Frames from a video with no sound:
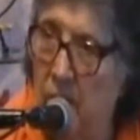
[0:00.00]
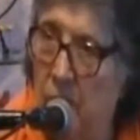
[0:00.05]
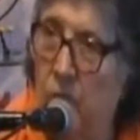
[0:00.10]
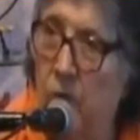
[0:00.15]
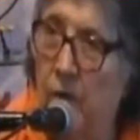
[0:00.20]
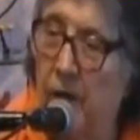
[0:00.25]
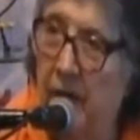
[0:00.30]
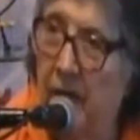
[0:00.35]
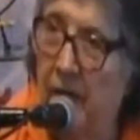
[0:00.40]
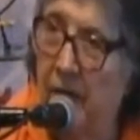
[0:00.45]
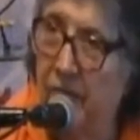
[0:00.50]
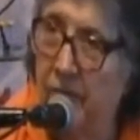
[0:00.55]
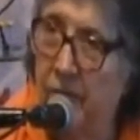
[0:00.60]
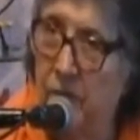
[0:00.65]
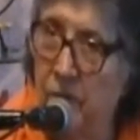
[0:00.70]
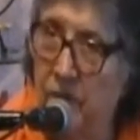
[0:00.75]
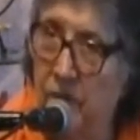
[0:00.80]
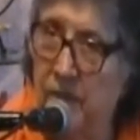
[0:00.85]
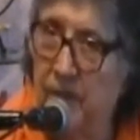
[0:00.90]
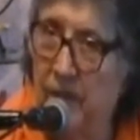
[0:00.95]
When I
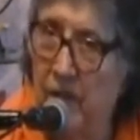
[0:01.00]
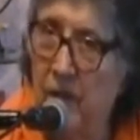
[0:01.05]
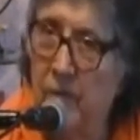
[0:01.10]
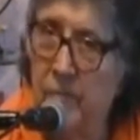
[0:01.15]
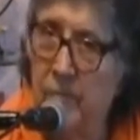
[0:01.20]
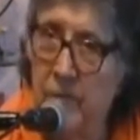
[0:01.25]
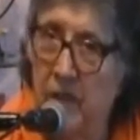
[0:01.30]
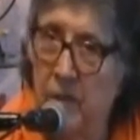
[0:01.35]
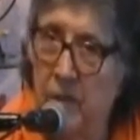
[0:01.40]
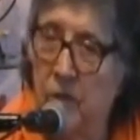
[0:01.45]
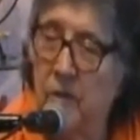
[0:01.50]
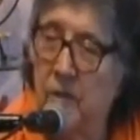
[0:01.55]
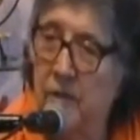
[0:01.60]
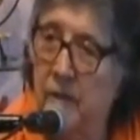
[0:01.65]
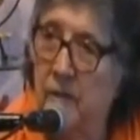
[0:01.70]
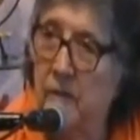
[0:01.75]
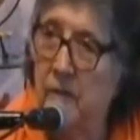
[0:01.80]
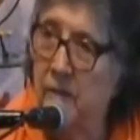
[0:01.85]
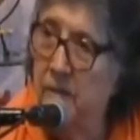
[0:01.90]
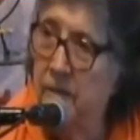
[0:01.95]
first come here,
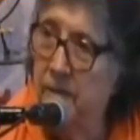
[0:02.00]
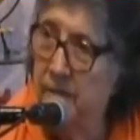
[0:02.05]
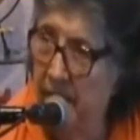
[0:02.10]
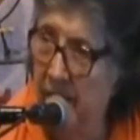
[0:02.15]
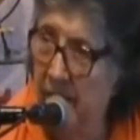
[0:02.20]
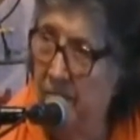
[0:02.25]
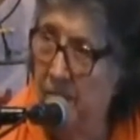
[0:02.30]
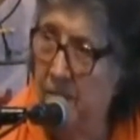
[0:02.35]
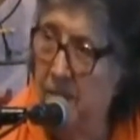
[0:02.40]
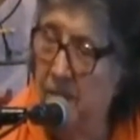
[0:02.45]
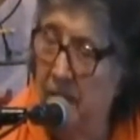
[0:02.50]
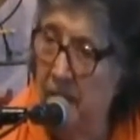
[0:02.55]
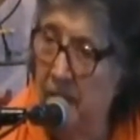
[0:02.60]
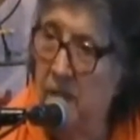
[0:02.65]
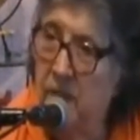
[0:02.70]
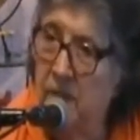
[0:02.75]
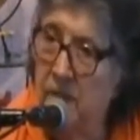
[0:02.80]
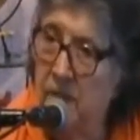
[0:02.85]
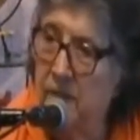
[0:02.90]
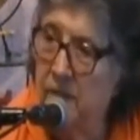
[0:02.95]
the
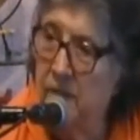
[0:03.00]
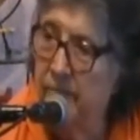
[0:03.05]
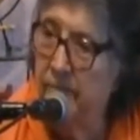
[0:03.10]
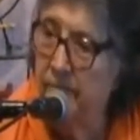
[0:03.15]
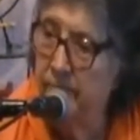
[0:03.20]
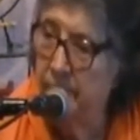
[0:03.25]
70s,